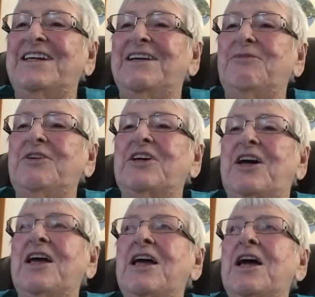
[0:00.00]
and
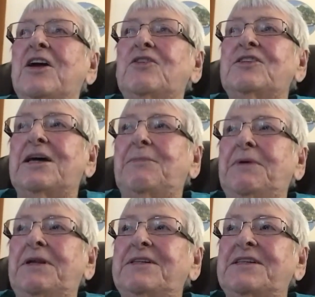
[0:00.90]
because that
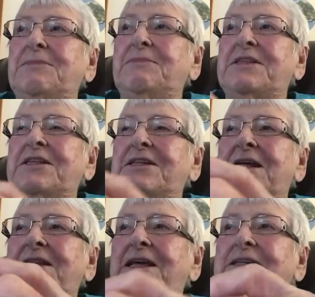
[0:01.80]
pillow slips
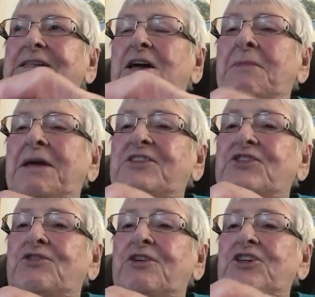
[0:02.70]
at that time had
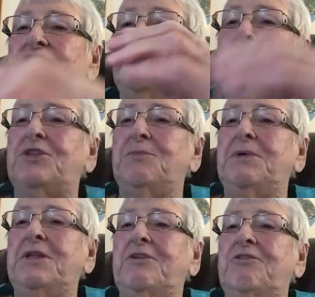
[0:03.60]
strings. You put the
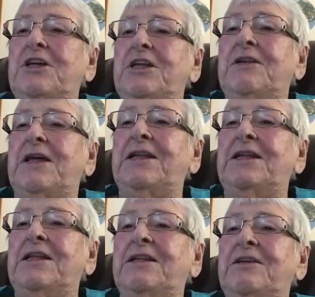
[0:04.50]
pillow in, and
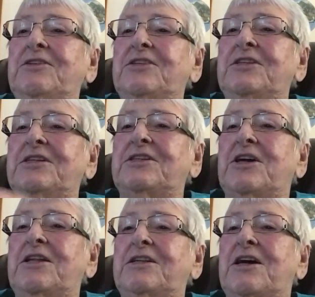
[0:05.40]
then you
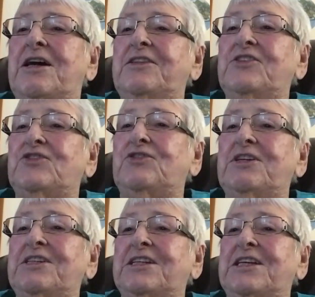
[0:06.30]
tied the
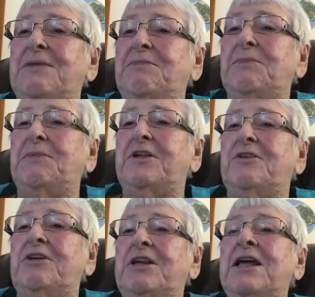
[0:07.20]
strings to keep the pillow in,